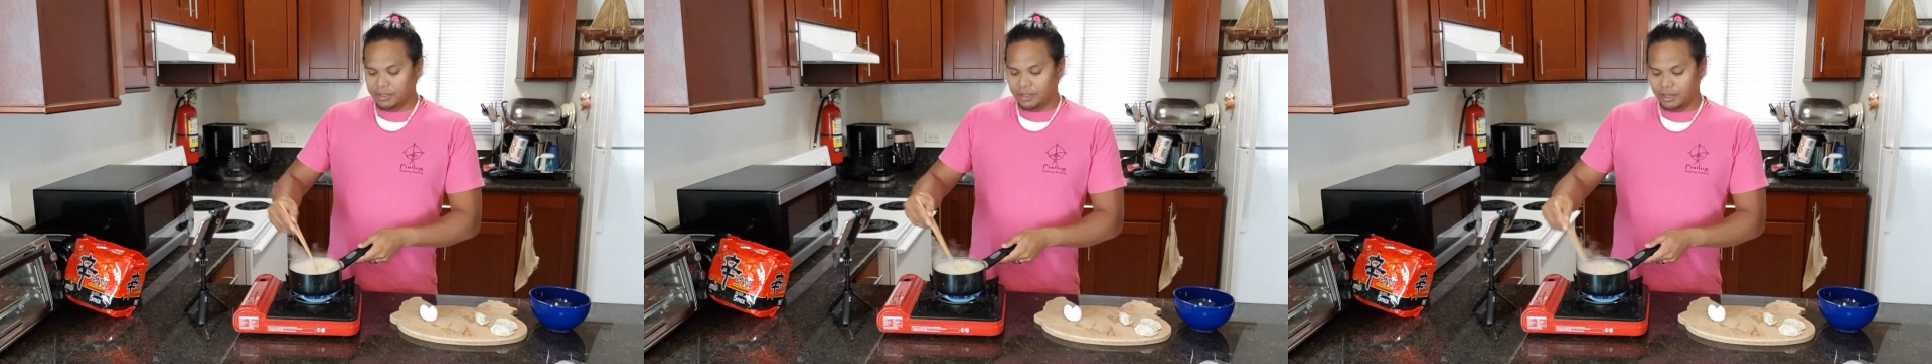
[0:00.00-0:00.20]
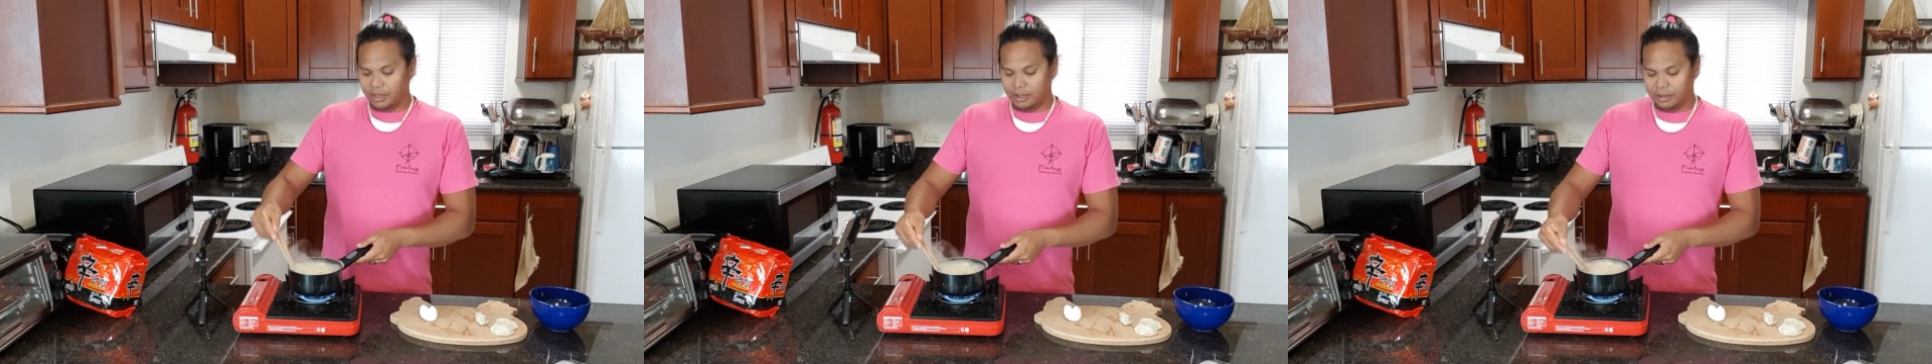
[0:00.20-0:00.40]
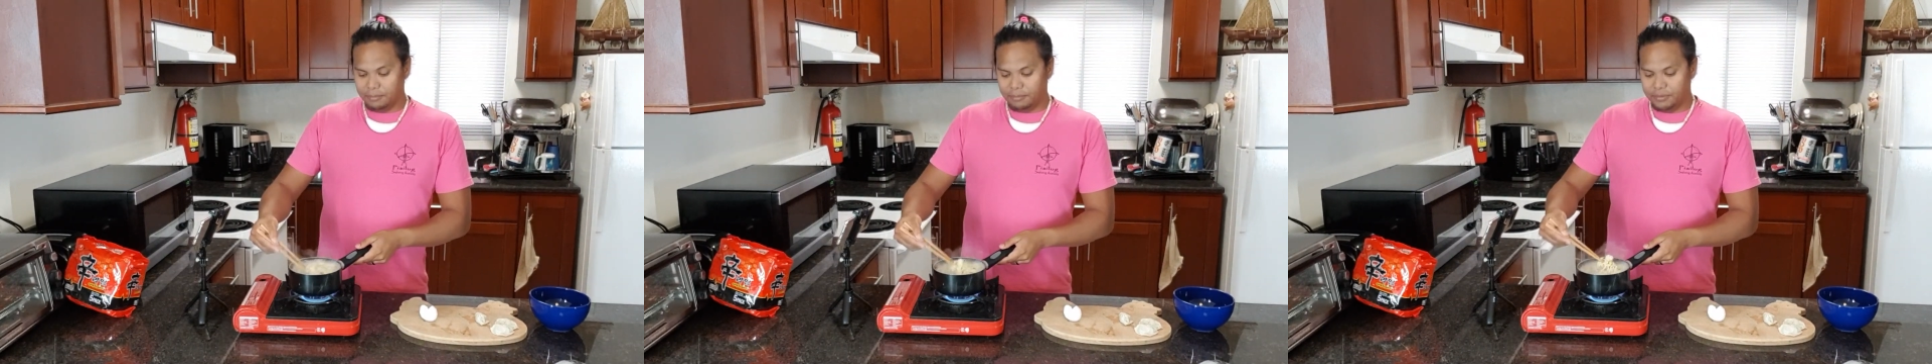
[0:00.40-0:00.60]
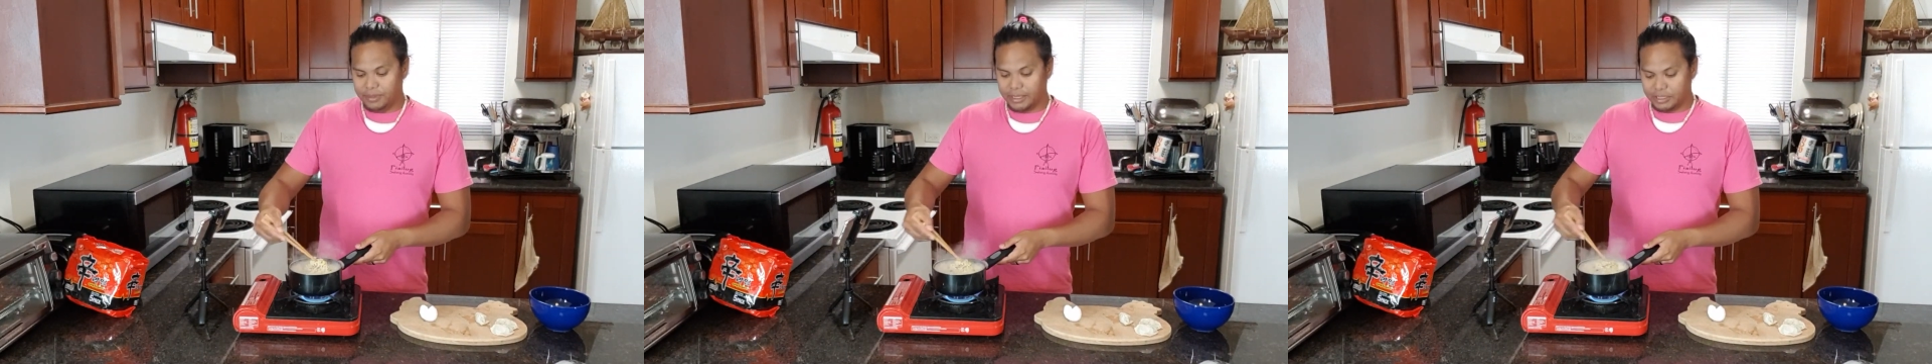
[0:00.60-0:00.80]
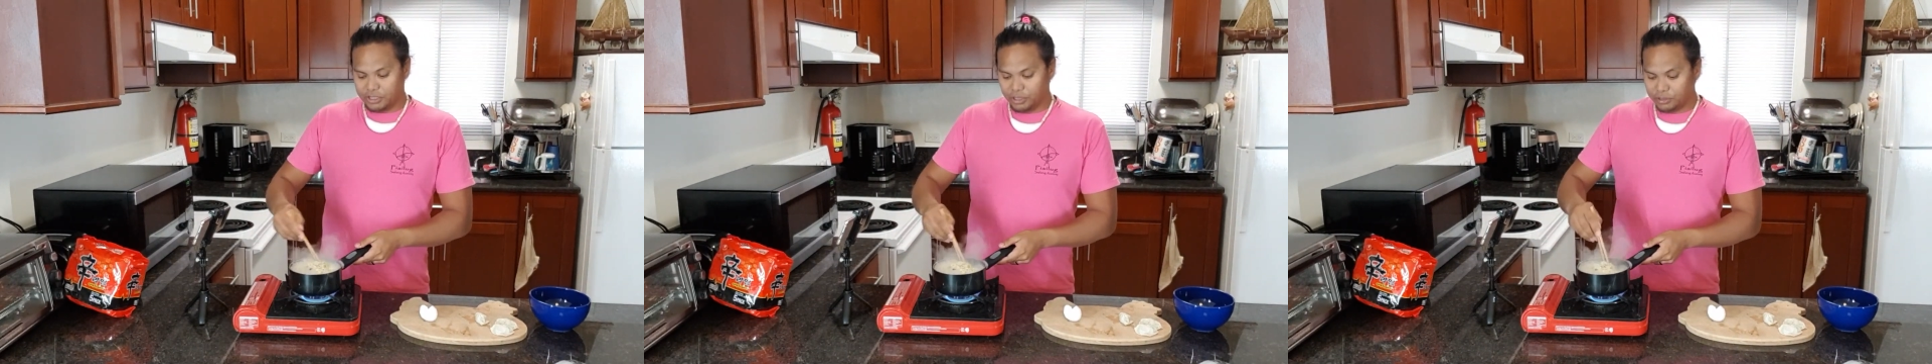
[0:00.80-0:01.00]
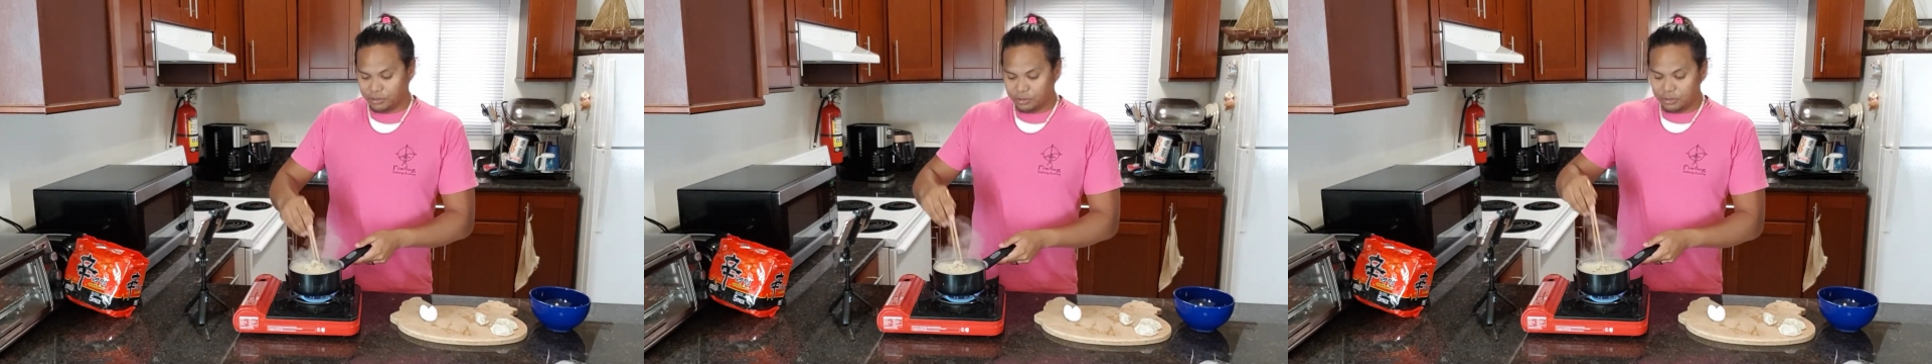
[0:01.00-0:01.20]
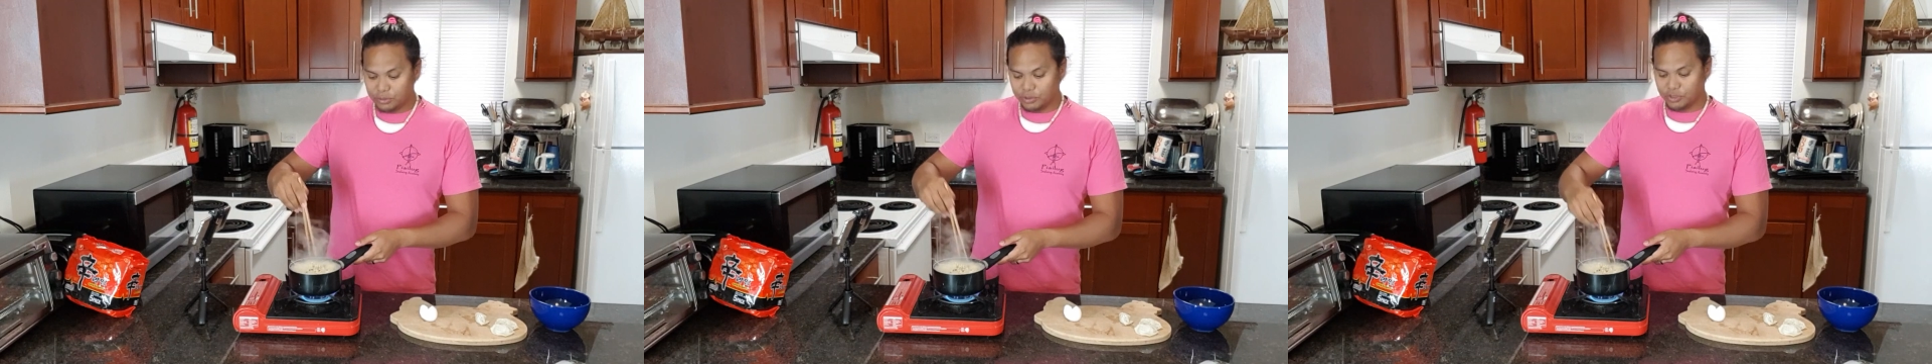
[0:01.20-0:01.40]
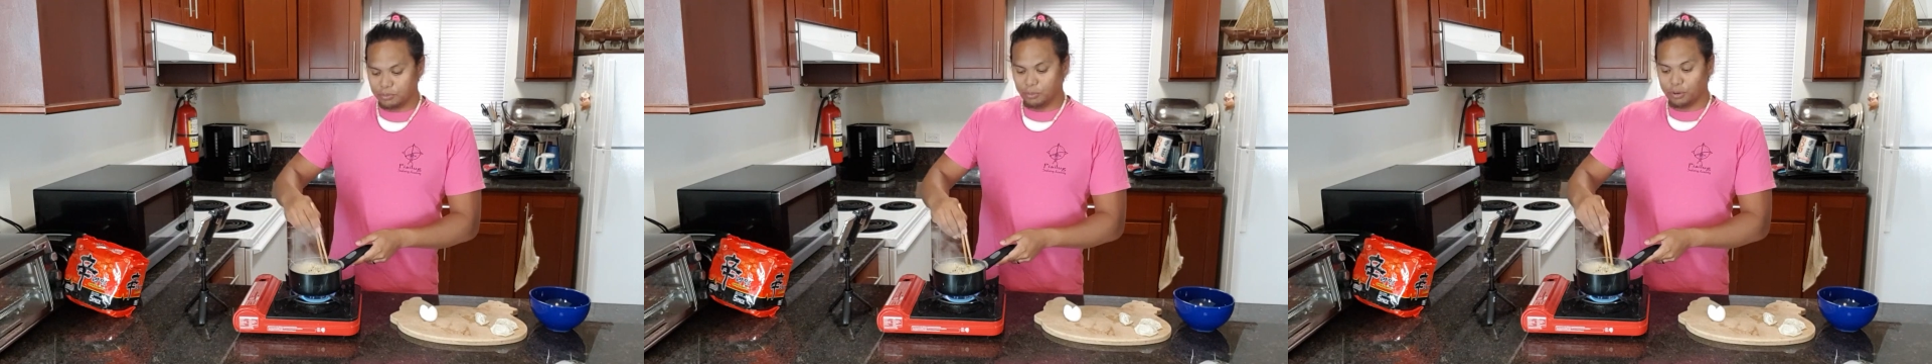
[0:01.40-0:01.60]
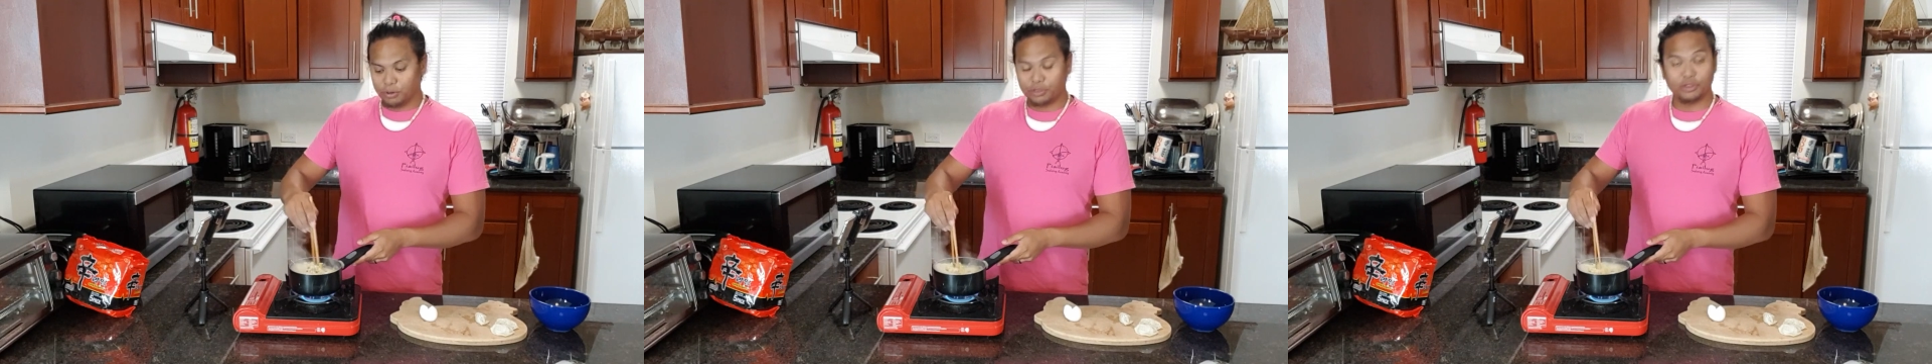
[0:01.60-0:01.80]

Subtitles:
then cook the noodles more